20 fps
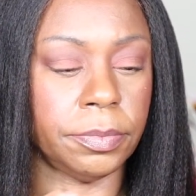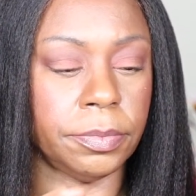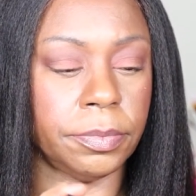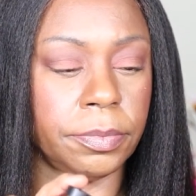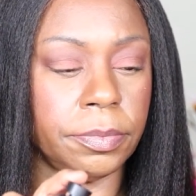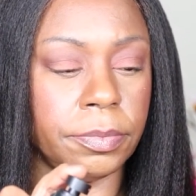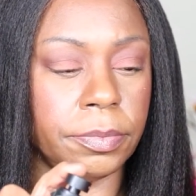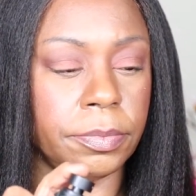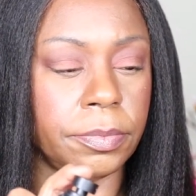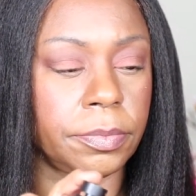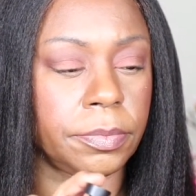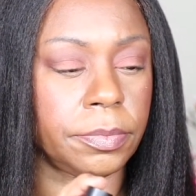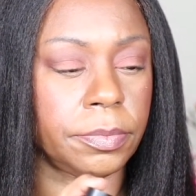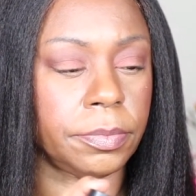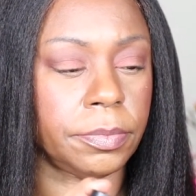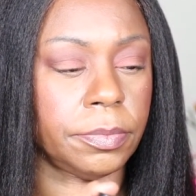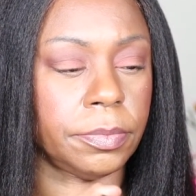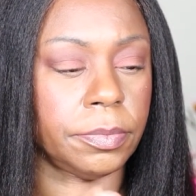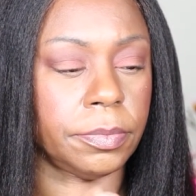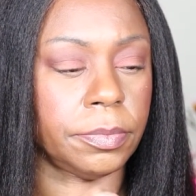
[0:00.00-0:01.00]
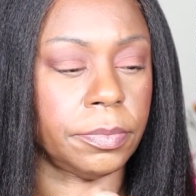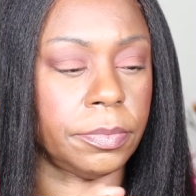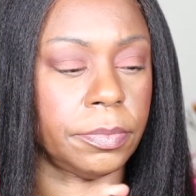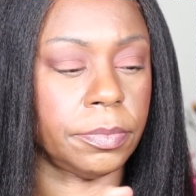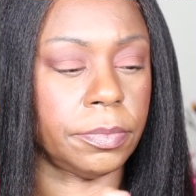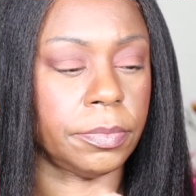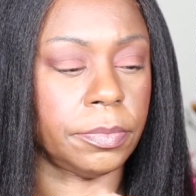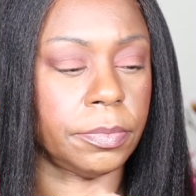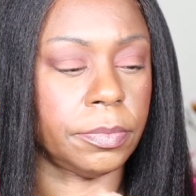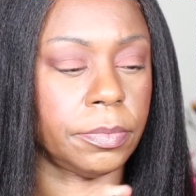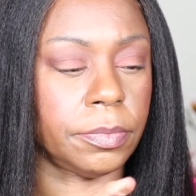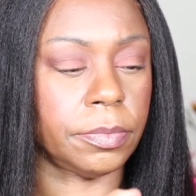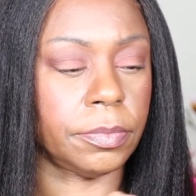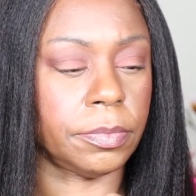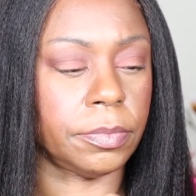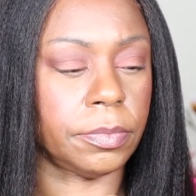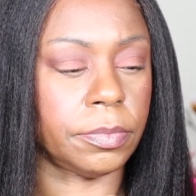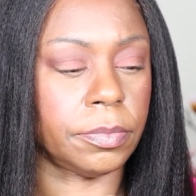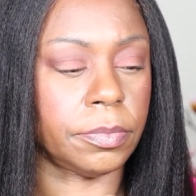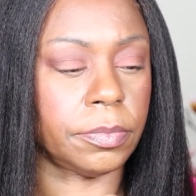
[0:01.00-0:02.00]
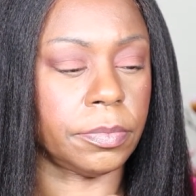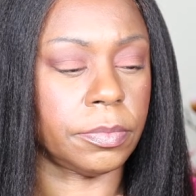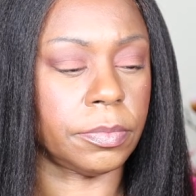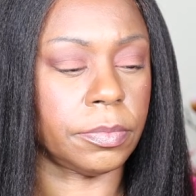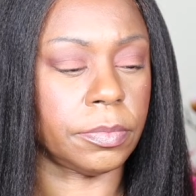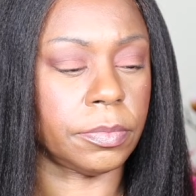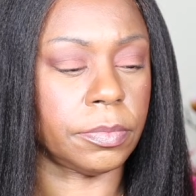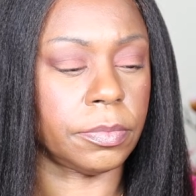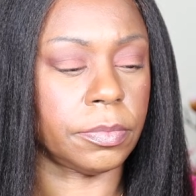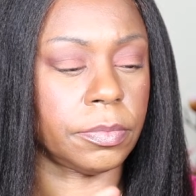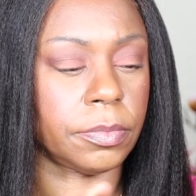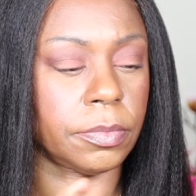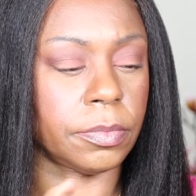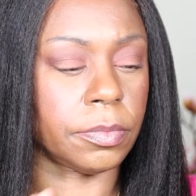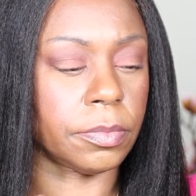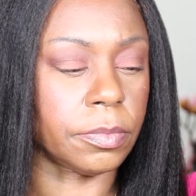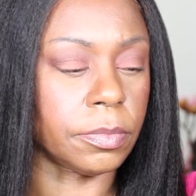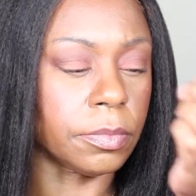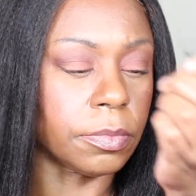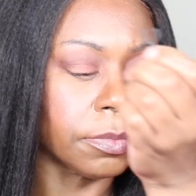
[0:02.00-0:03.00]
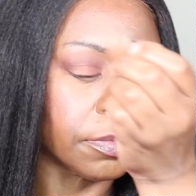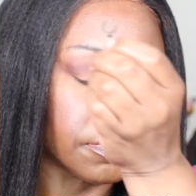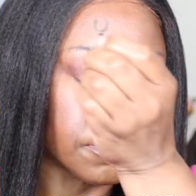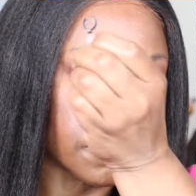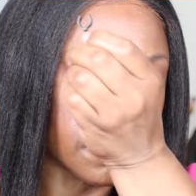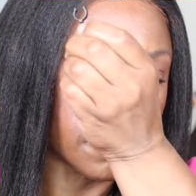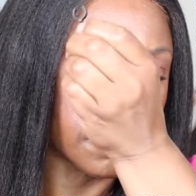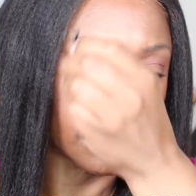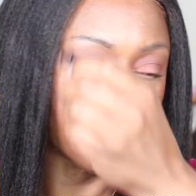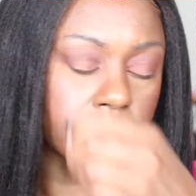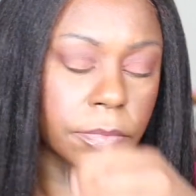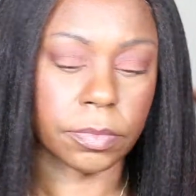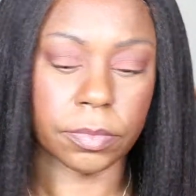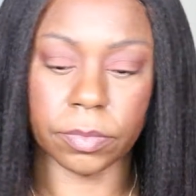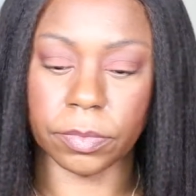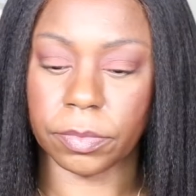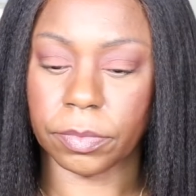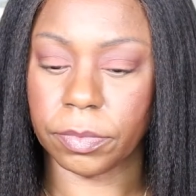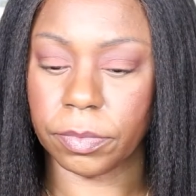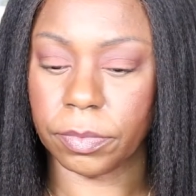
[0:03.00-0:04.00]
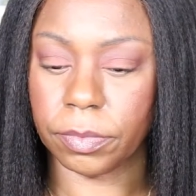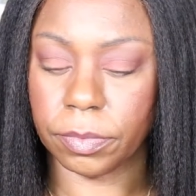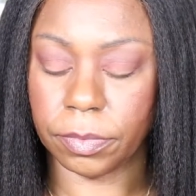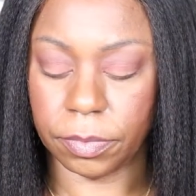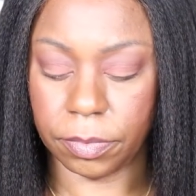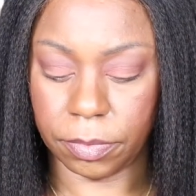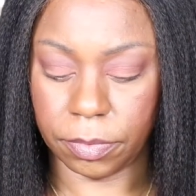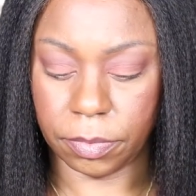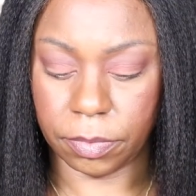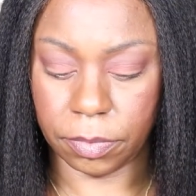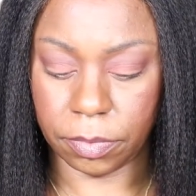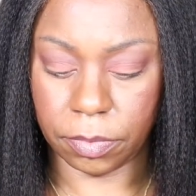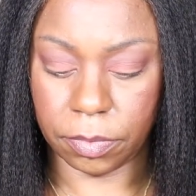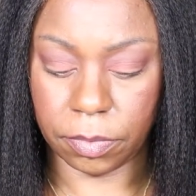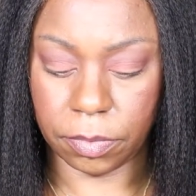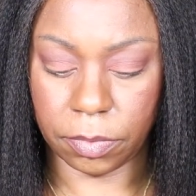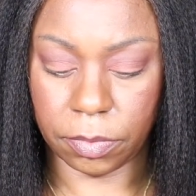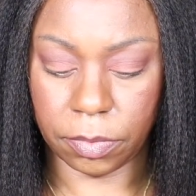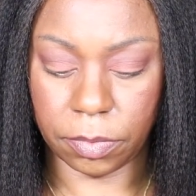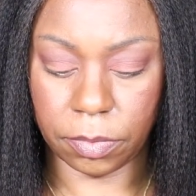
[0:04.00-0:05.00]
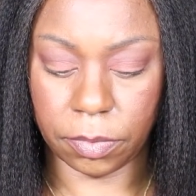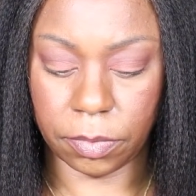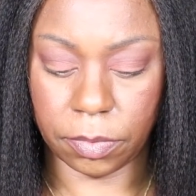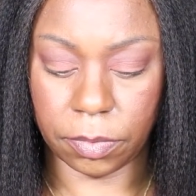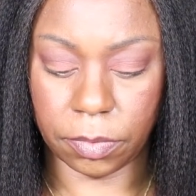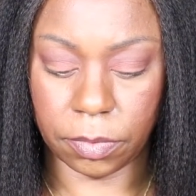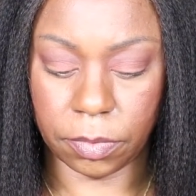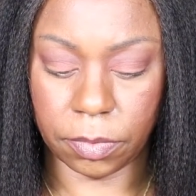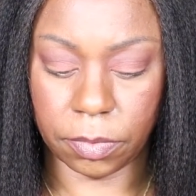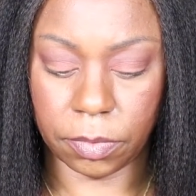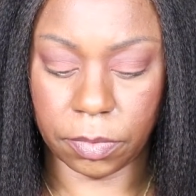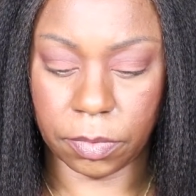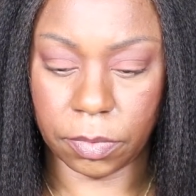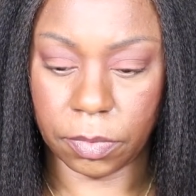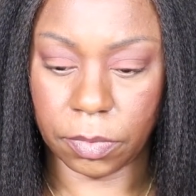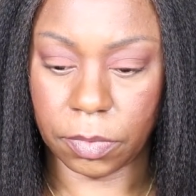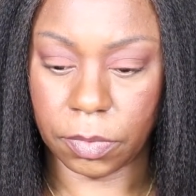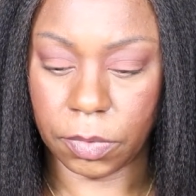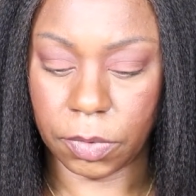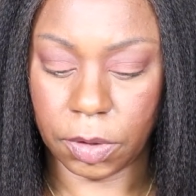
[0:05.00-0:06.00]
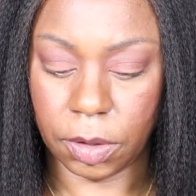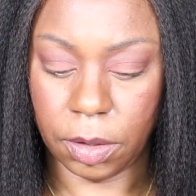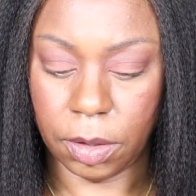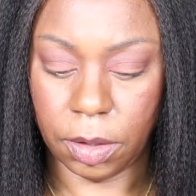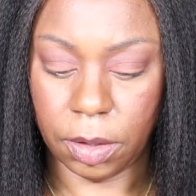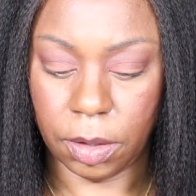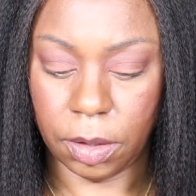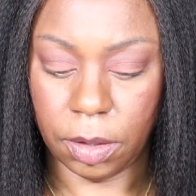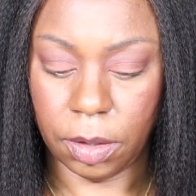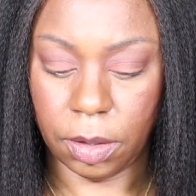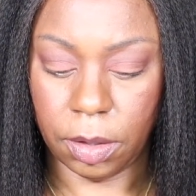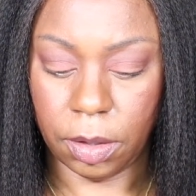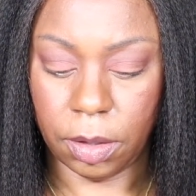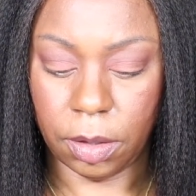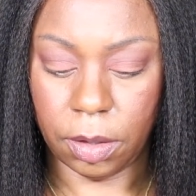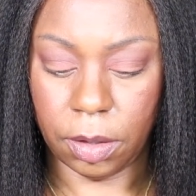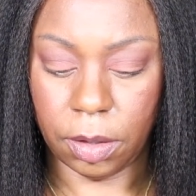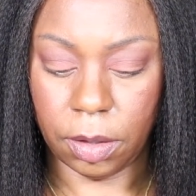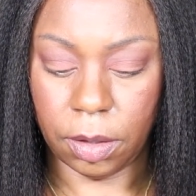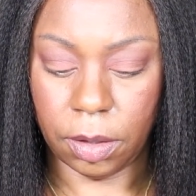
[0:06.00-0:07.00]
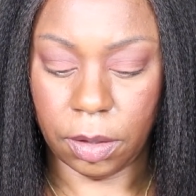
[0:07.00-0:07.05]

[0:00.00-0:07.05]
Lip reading: Nobody speaks.